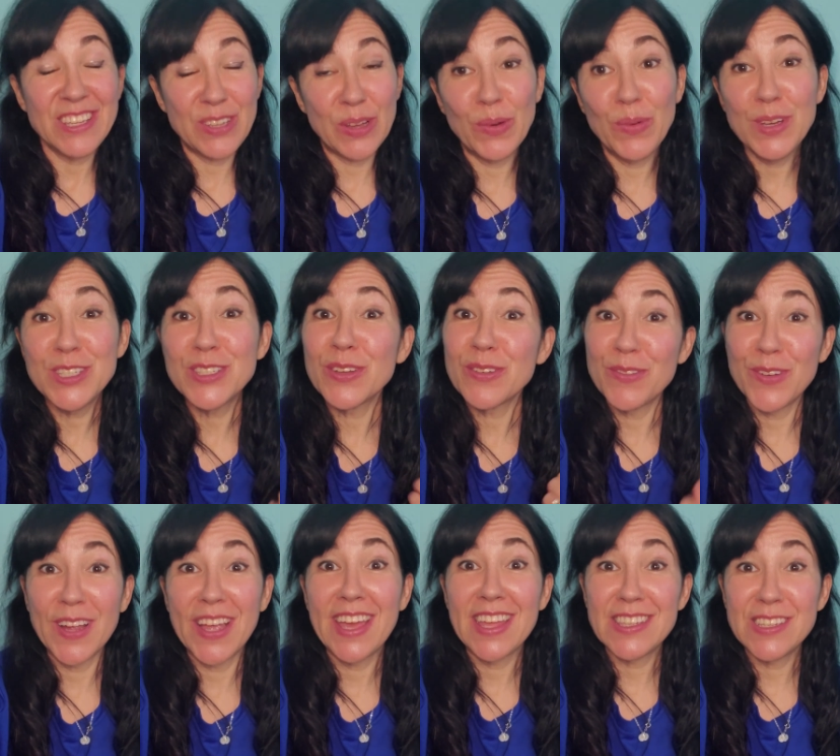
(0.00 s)
as always, don't
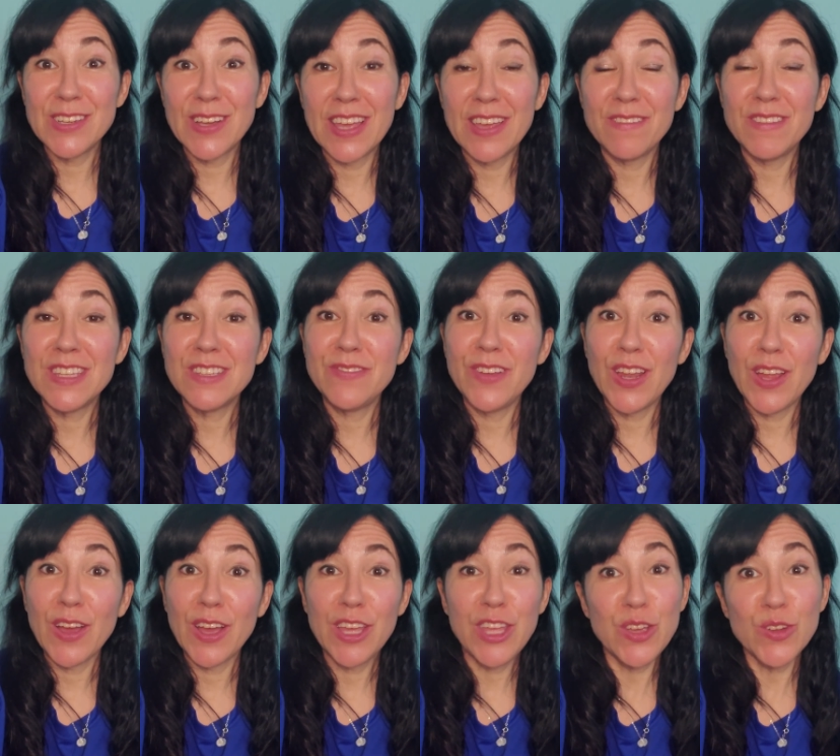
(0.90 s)
forget to give this
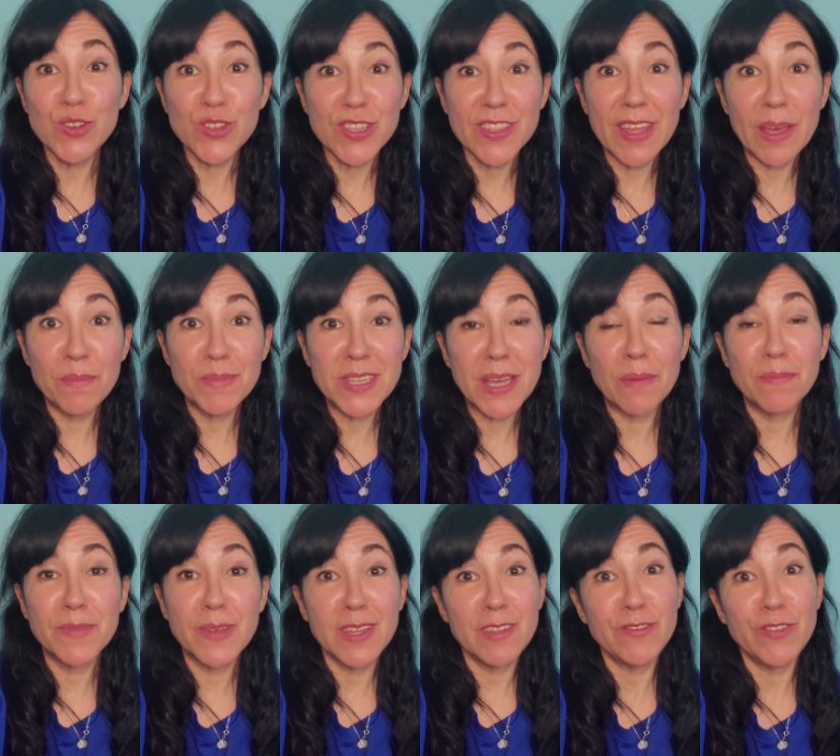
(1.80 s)
video a huge thumbs
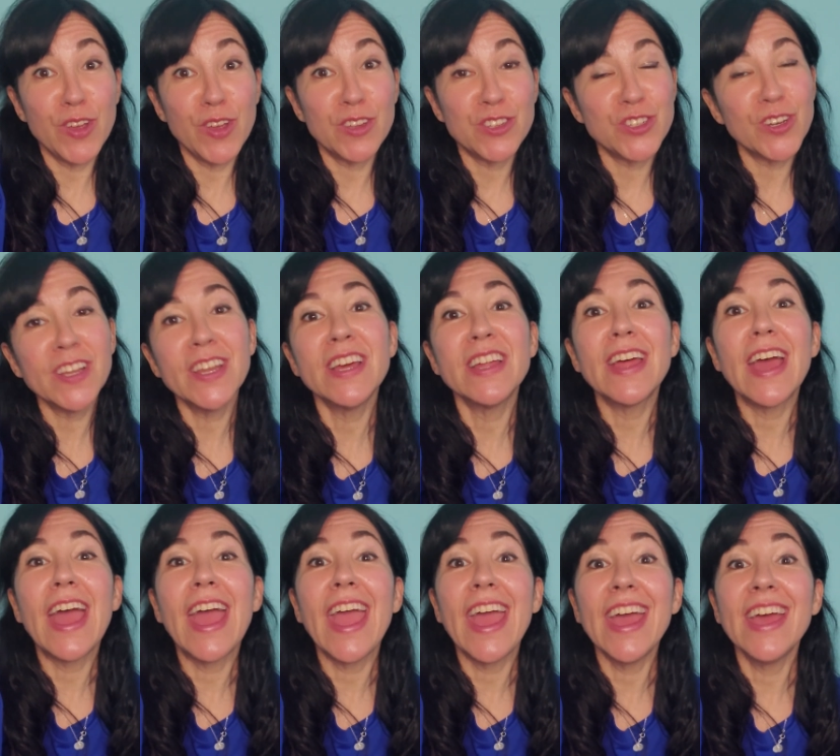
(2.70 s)
up if you enjoyed
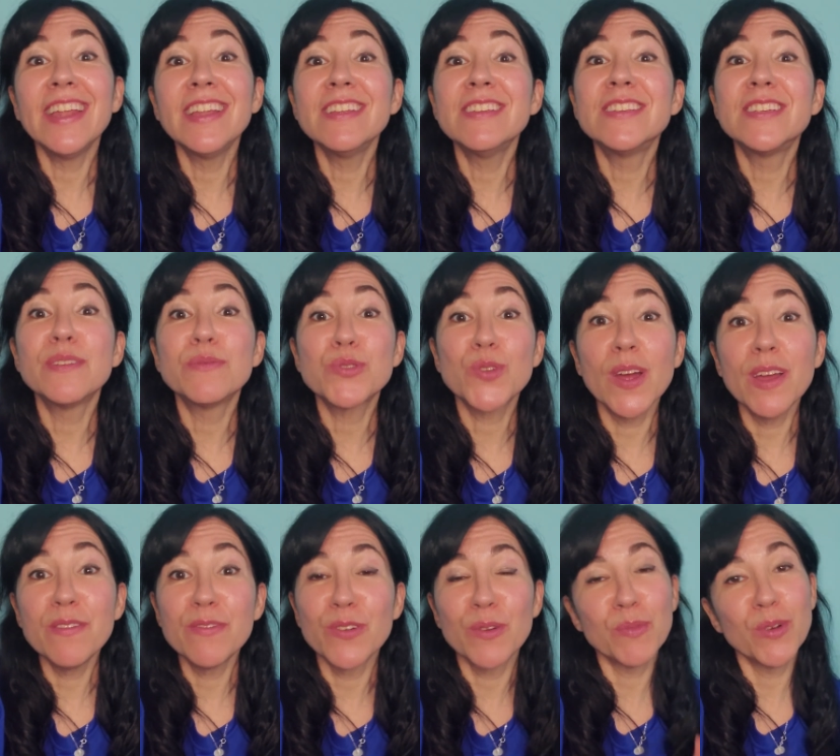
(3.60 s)
it and
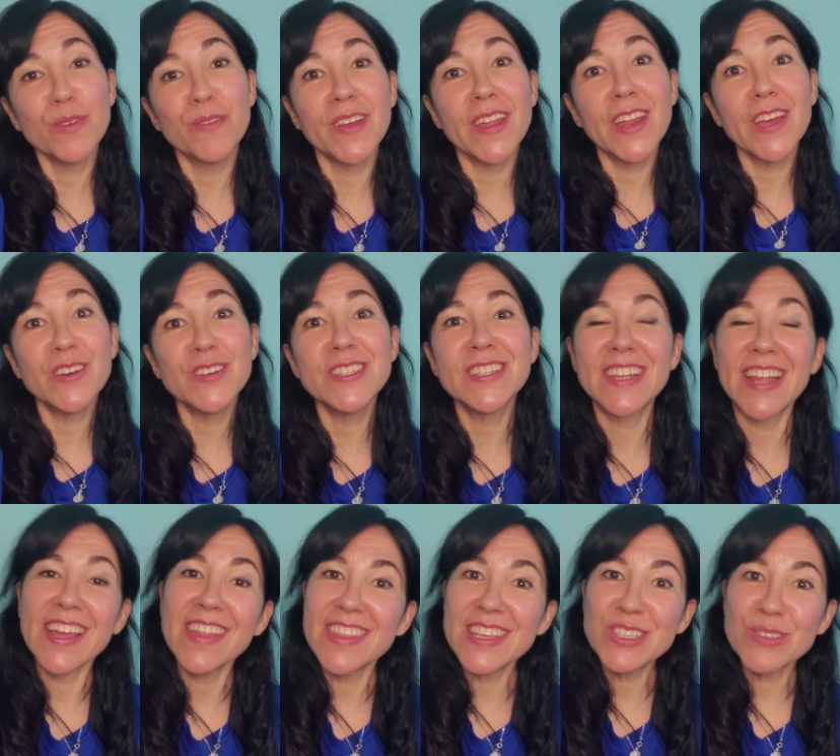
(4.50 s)
subscribe for more videos
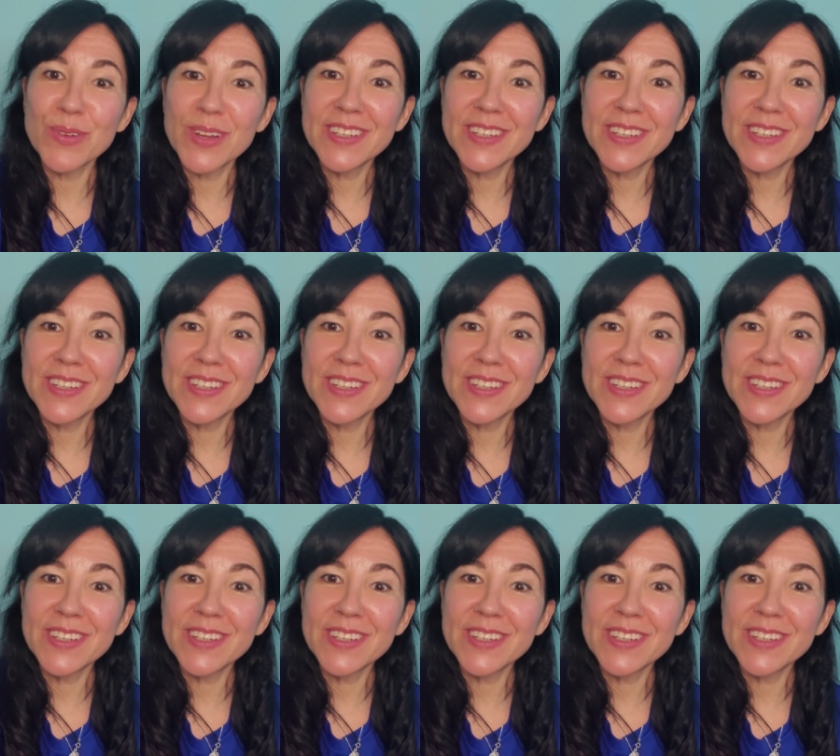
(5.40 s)
like this